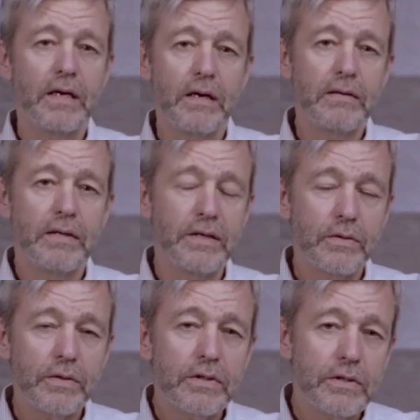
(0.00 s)
in
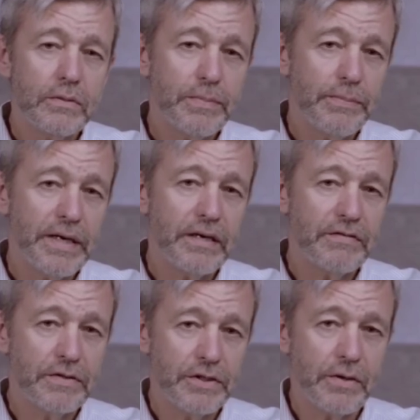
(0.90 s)
order to prepare for
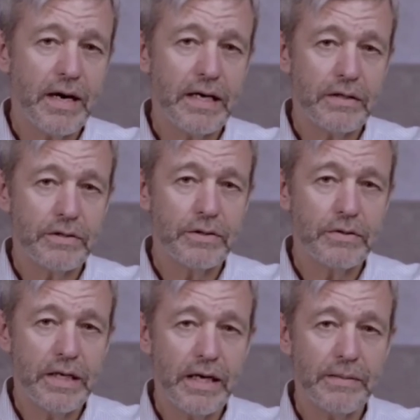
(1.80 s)
trials, you and
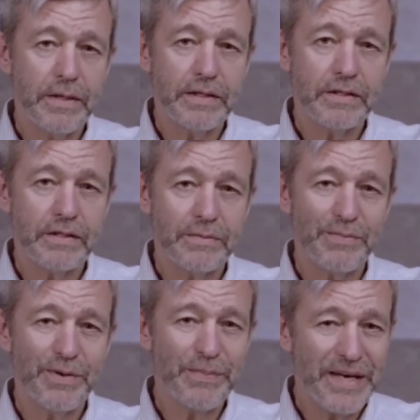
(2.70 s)
I must
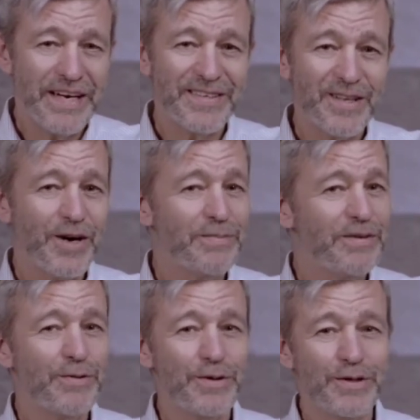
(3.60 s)
prepare long
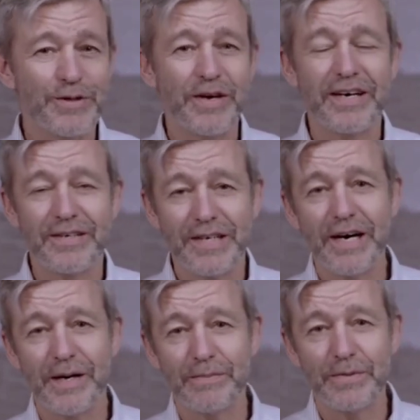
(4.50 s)
before the trial
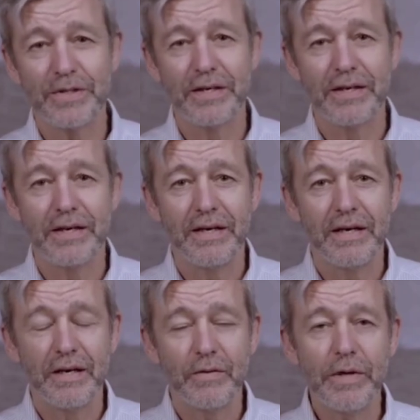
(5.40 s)
comes.
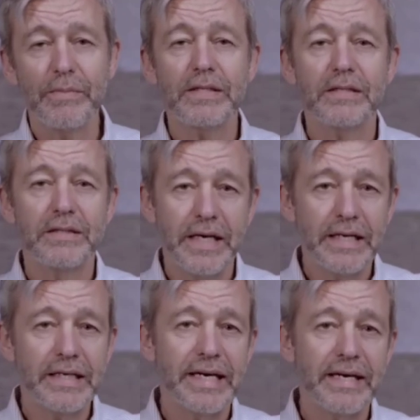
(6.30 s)
We must
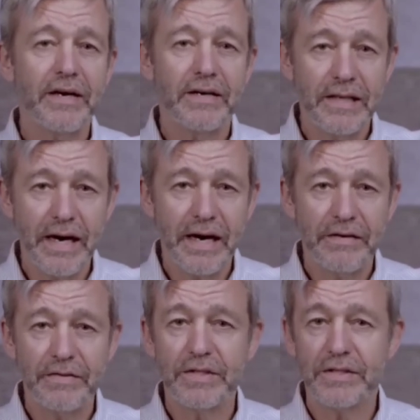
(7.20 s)
dedicate our
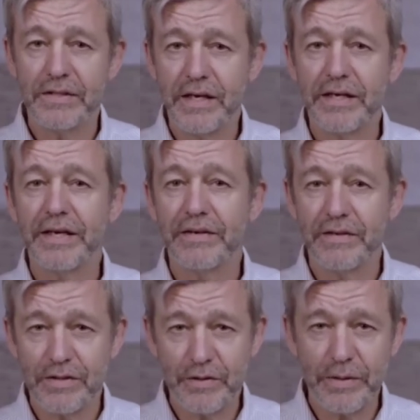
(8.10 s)
lives to studying the
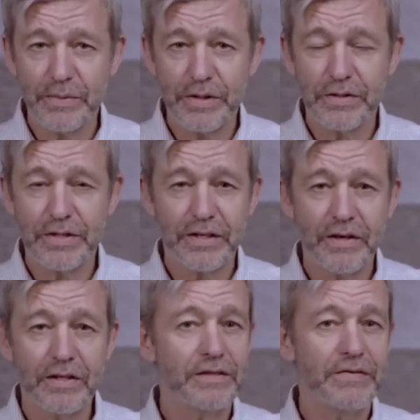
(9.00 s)
scriptures and
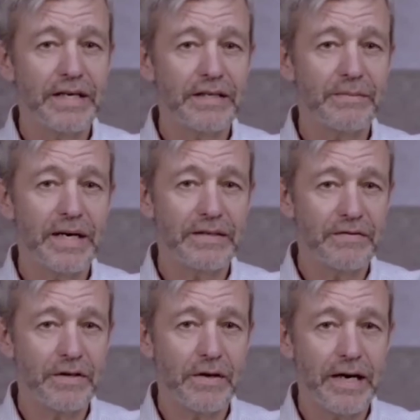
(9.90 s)
cultivating the mind of
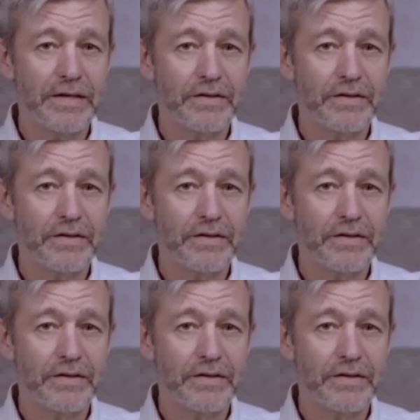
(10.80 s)
Christ,